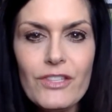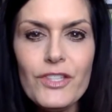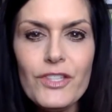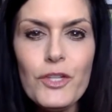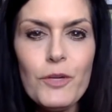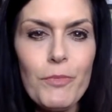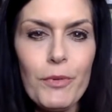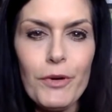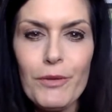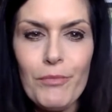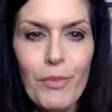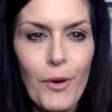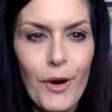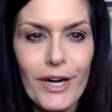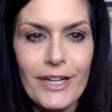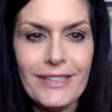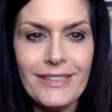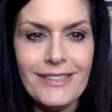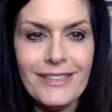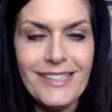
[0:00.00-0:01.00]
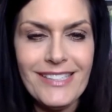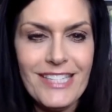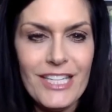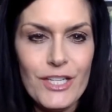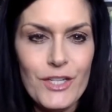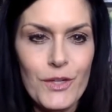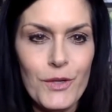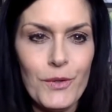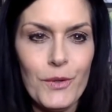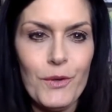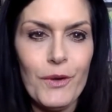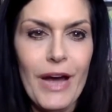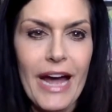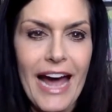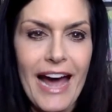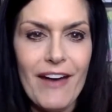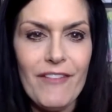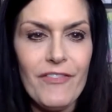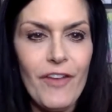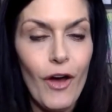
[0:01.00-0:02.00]
super important to
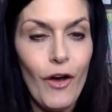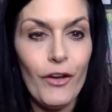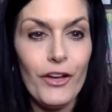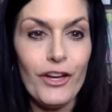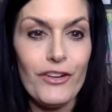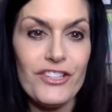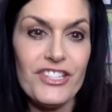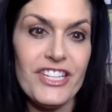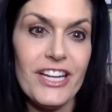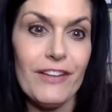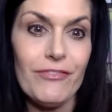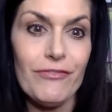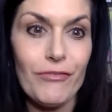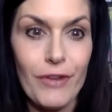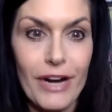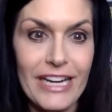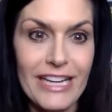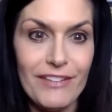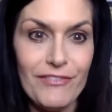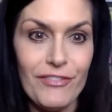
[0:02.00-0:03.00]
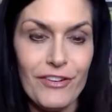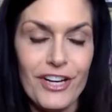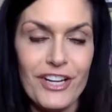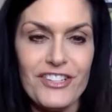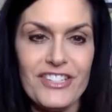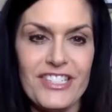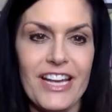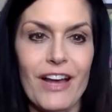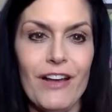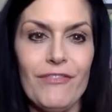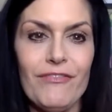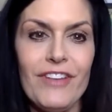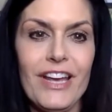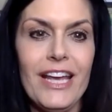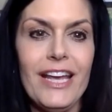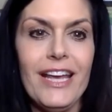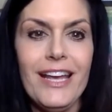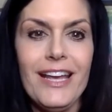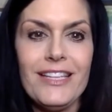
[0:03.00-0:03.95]
have all your stuff ready for yourself